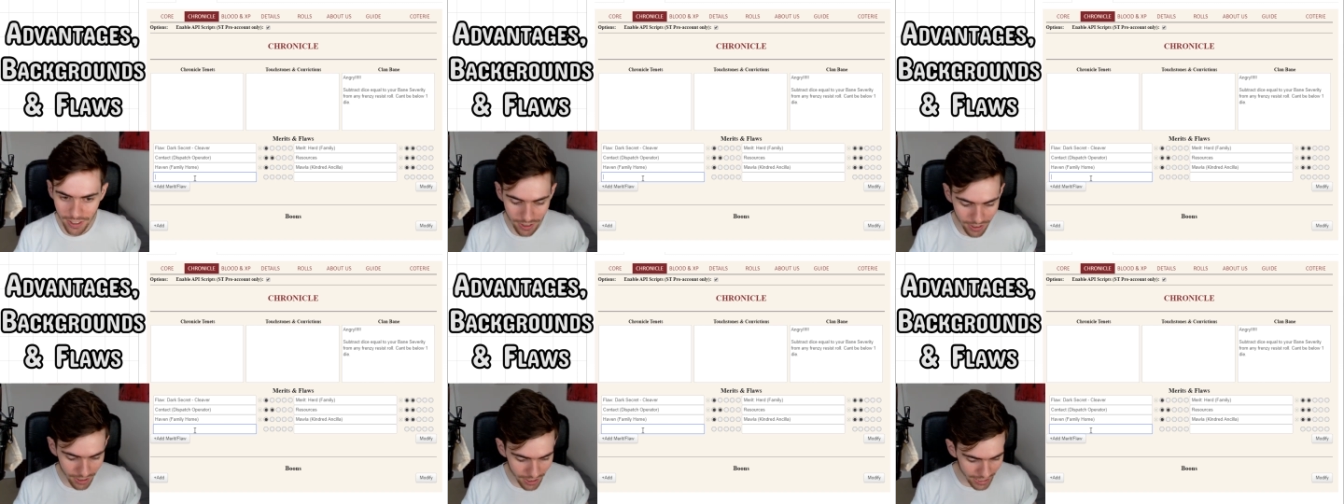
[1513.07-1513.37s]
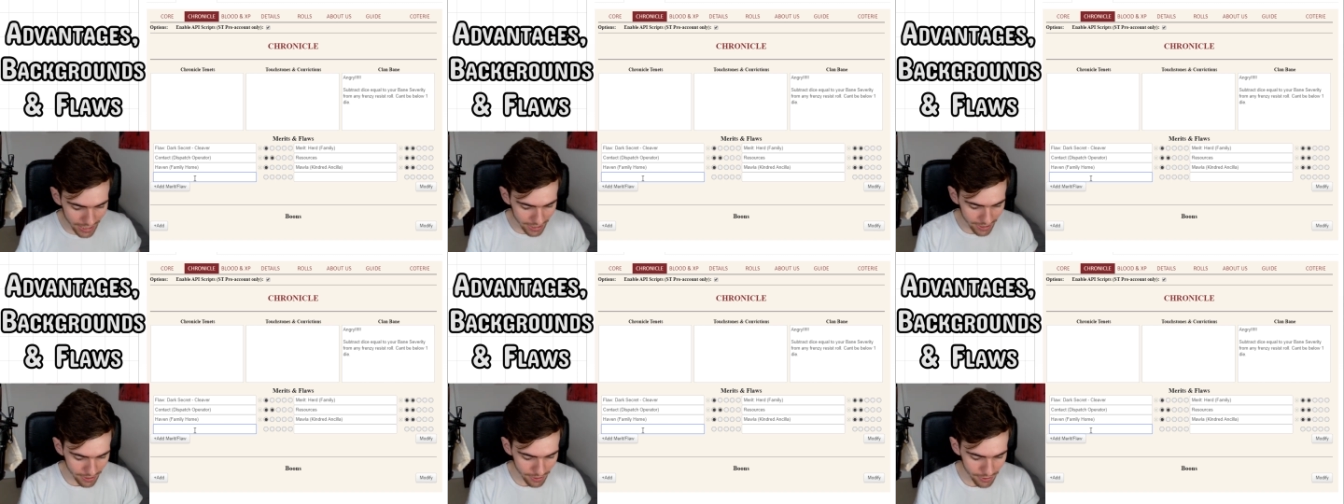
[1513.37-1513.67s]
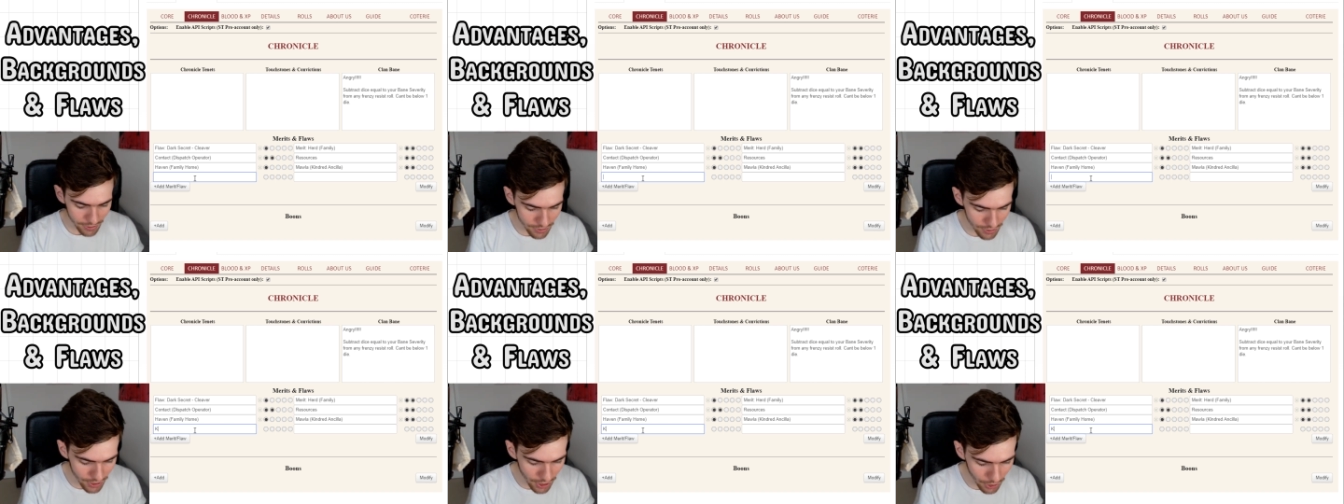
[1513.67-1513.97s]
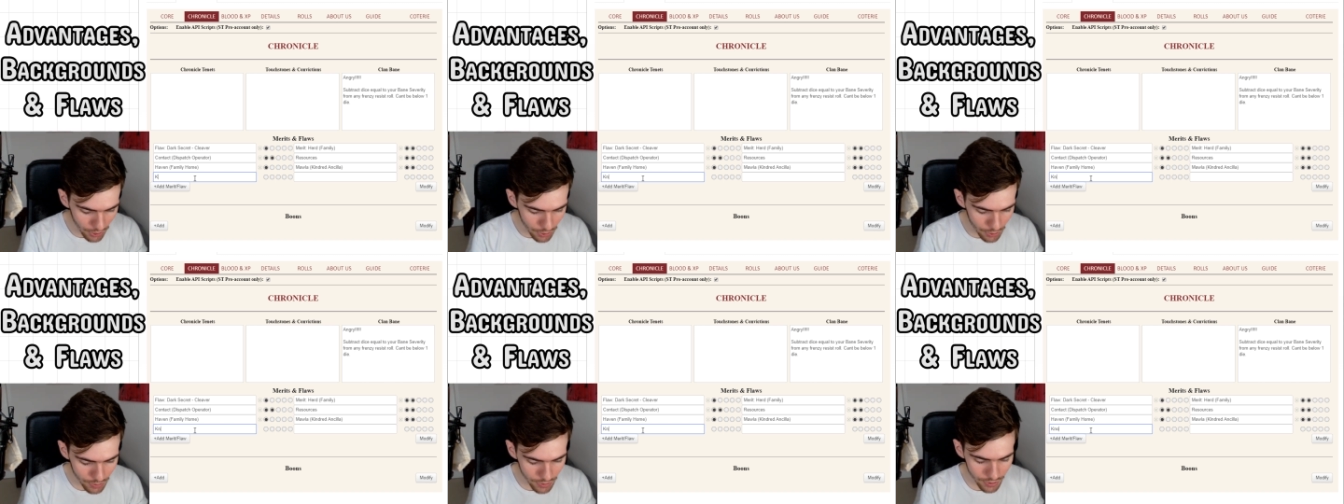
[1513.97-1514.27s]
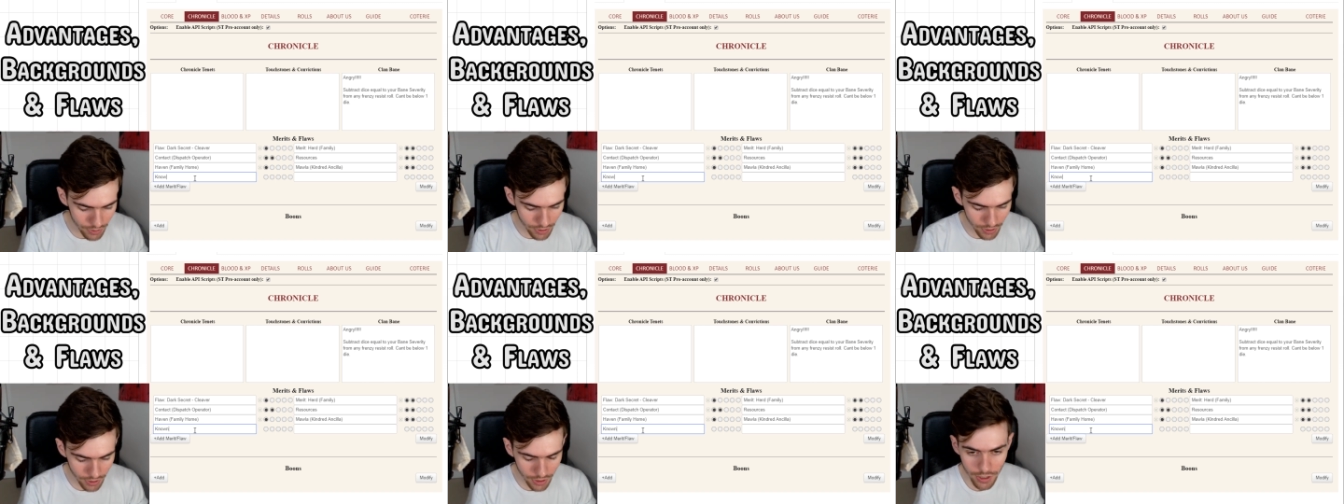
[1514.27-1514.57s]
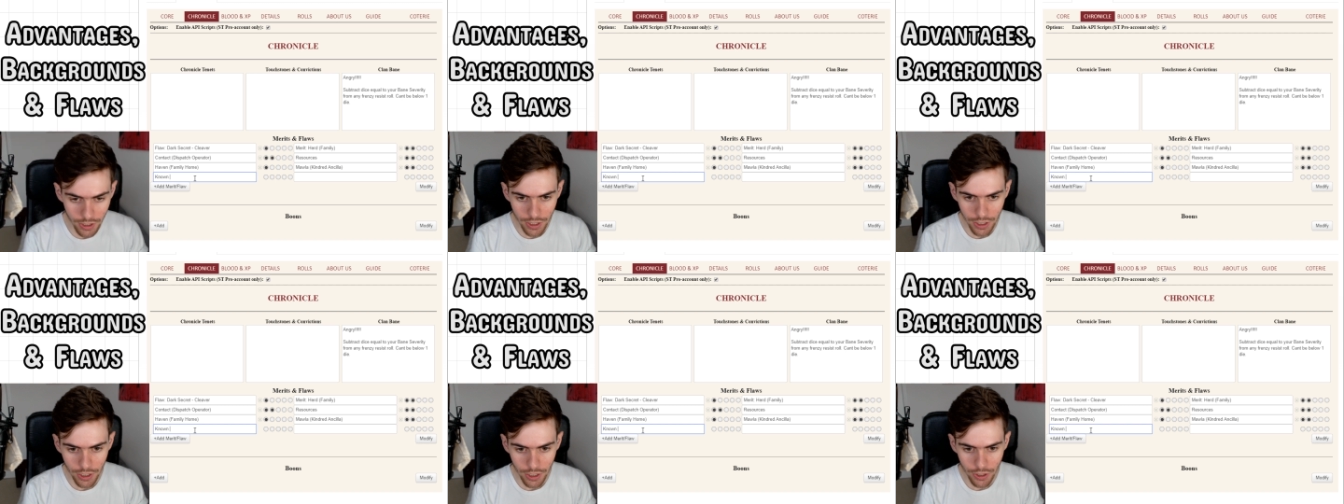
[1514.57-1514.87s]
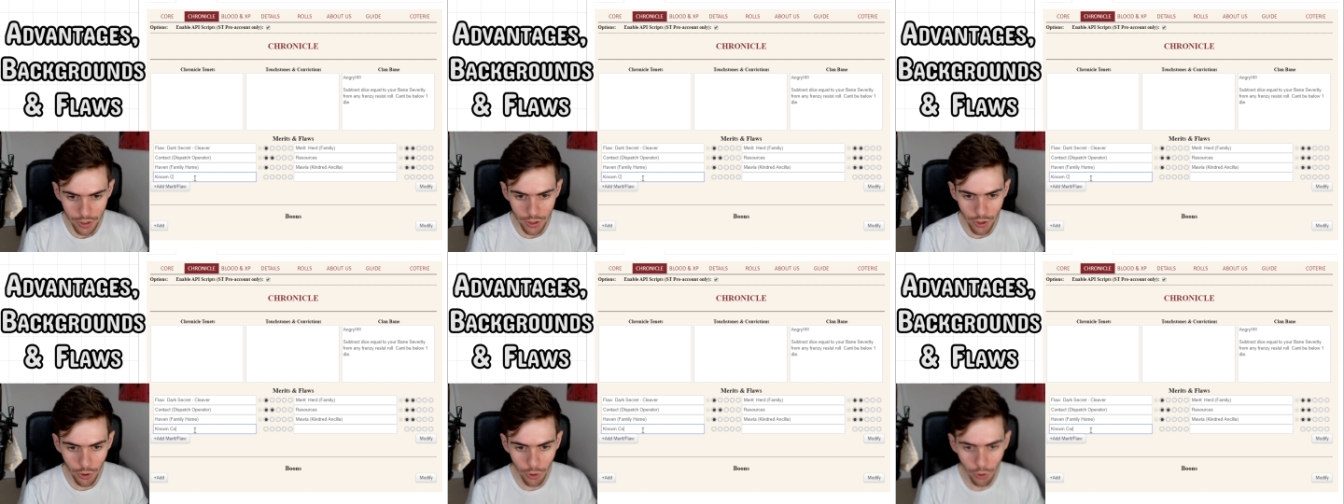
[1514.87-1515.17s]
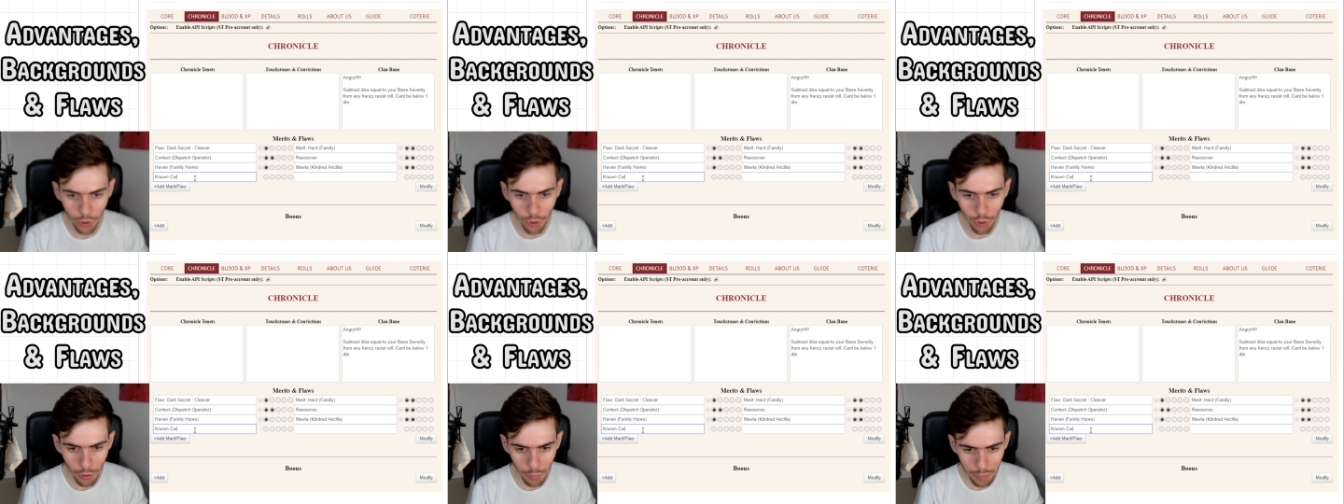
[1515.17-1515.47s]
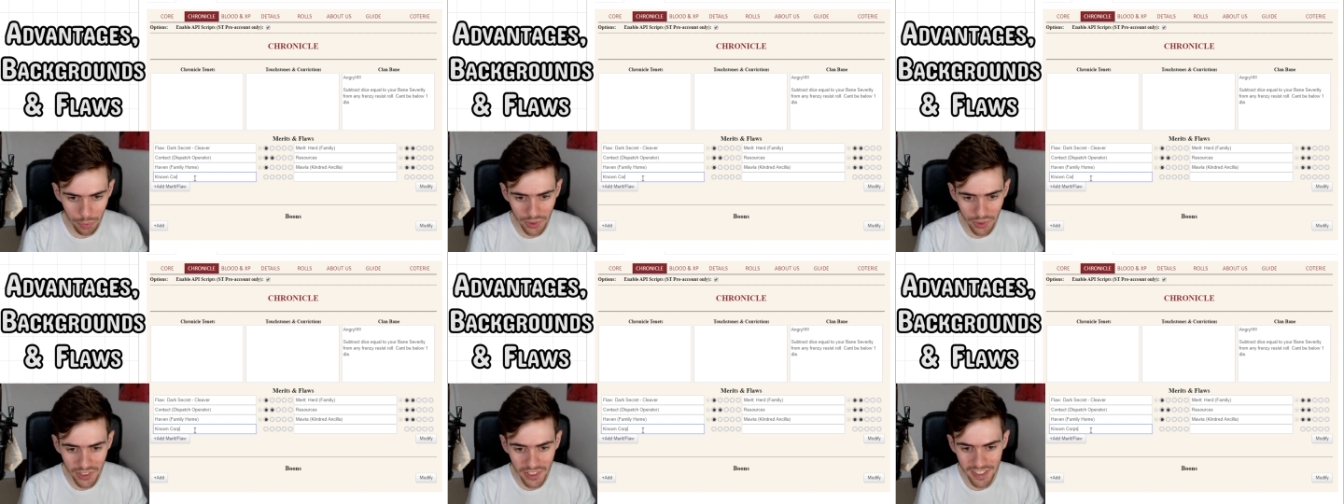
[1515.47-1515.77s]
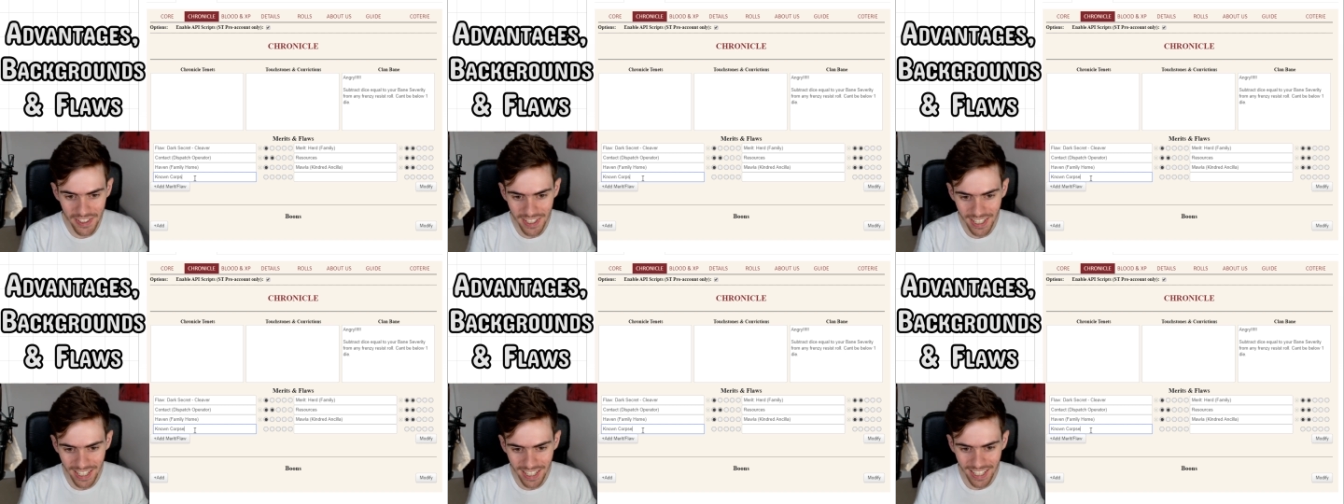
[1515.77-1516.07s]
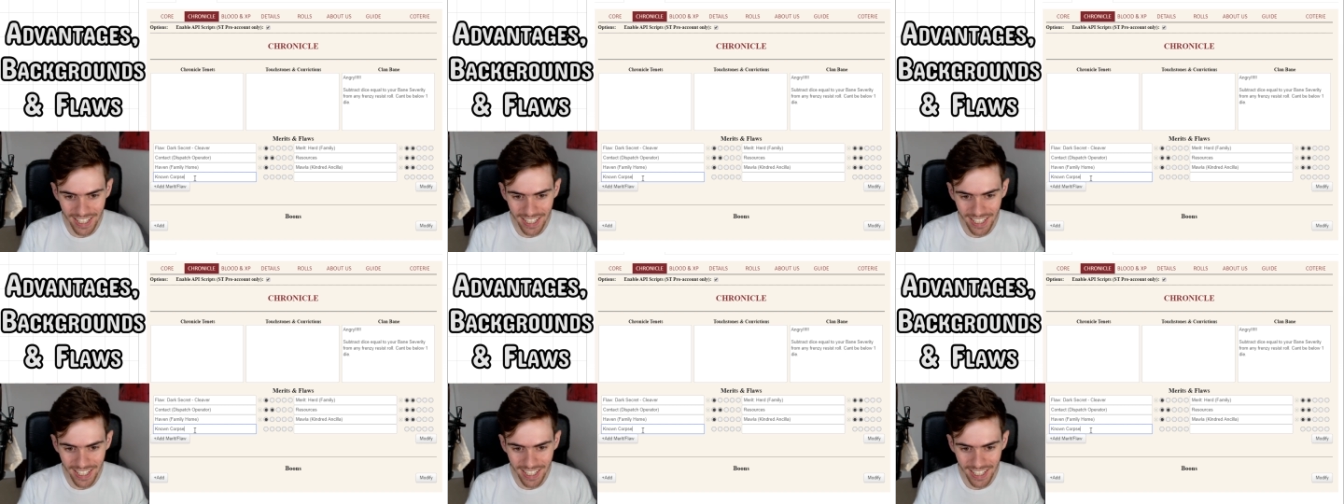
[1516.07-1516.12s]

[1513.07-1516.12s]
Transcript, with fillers: like known corpse.